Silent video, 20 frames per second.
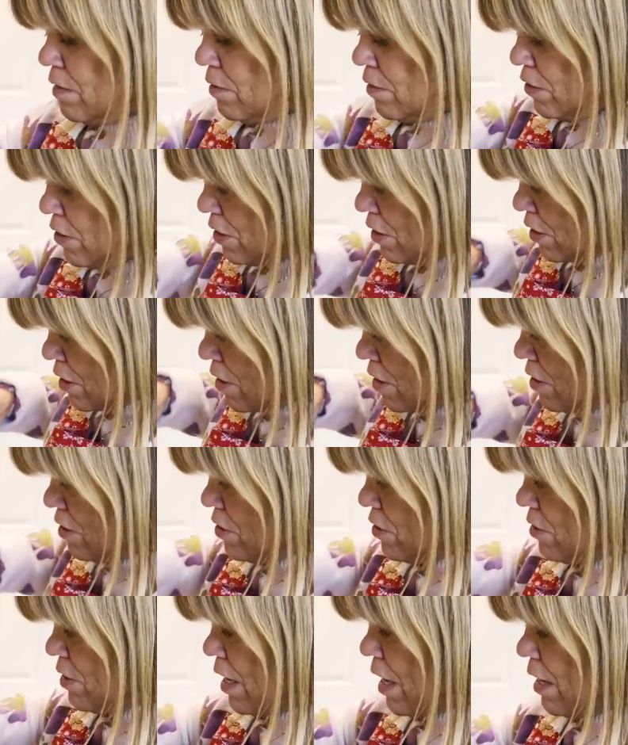We're just gonna
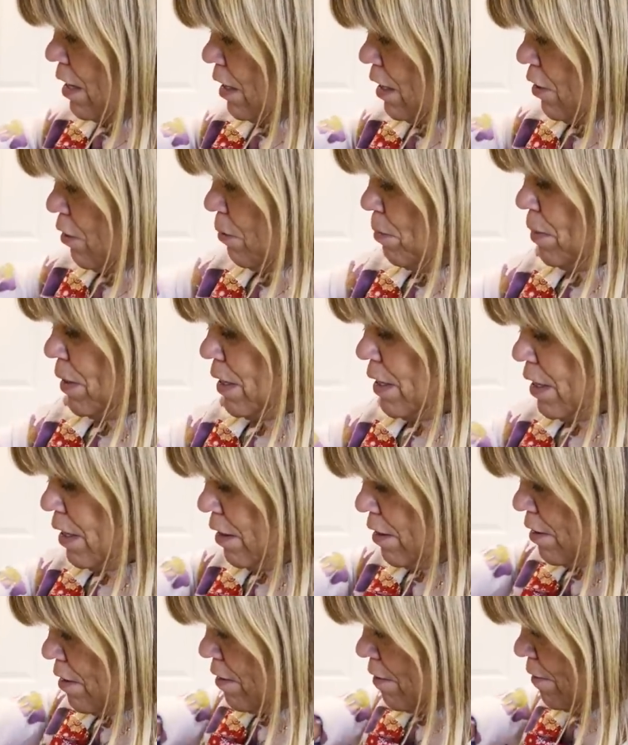do that a little bit
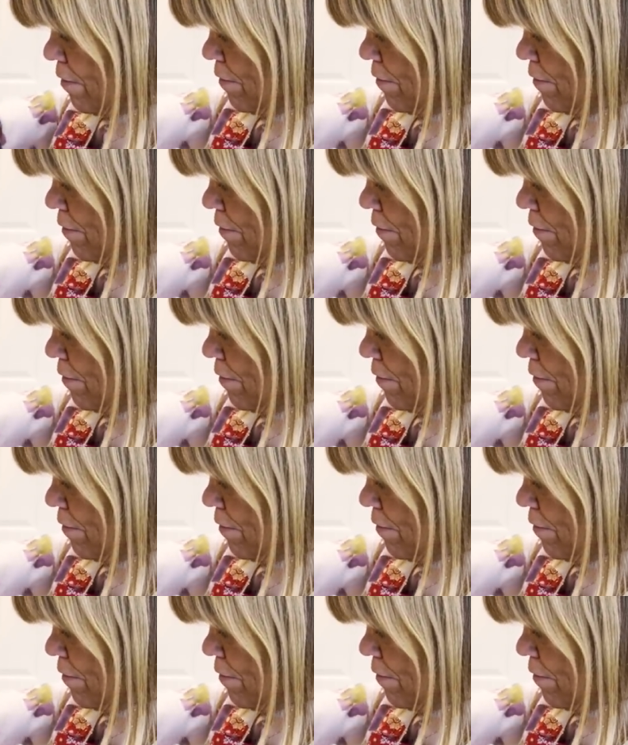here.